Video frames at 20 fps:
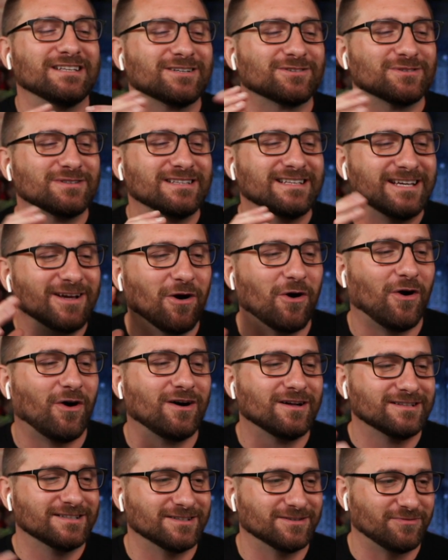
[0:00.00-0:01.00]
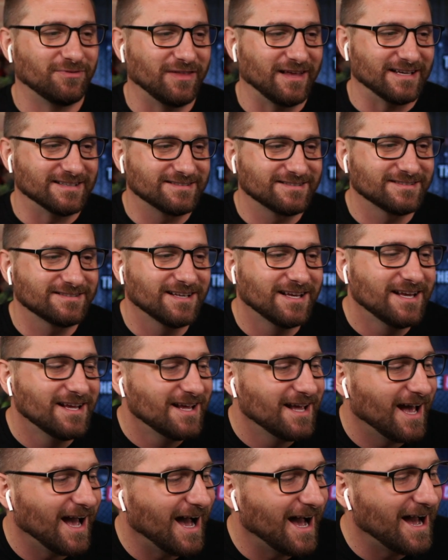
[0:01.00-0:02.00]
Literally all of this.
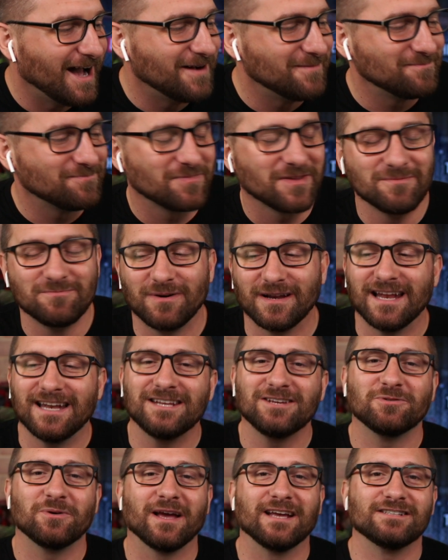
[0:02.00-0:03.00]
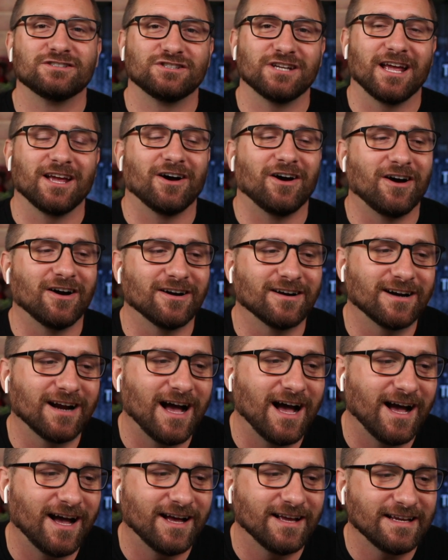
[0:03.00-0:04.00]
Um, but anyway, Jayar,
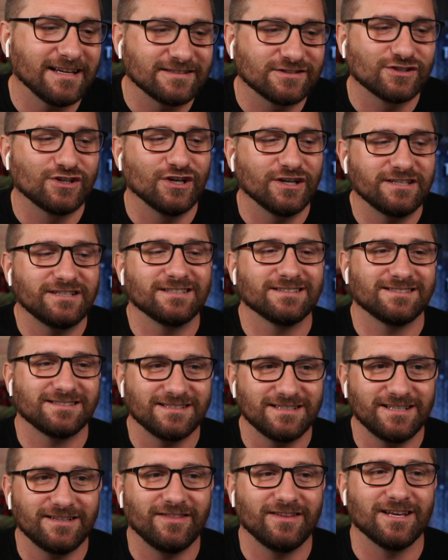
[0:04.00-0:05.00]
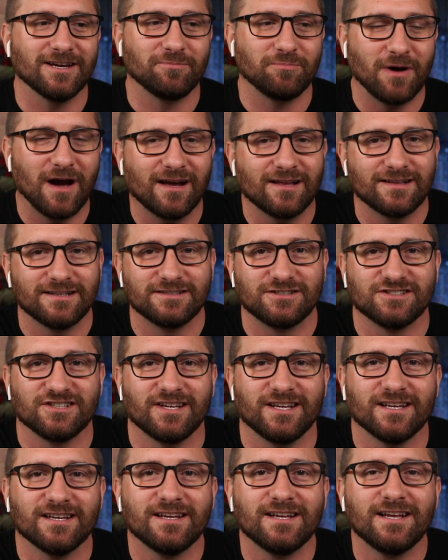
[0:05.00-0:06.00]
uh, it's good to see the
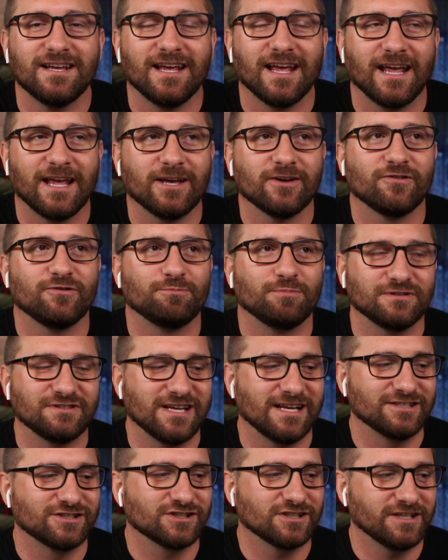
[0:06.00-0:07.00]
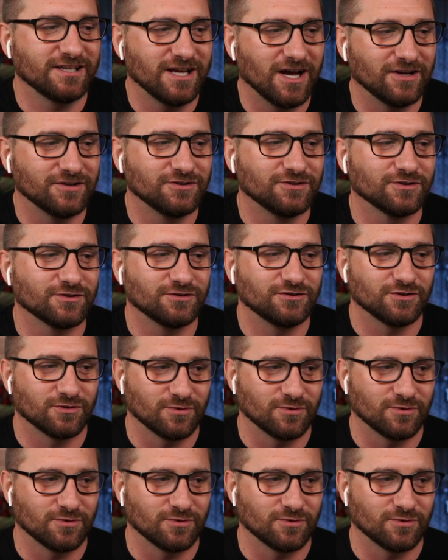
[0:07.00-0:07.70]
apology if potentially under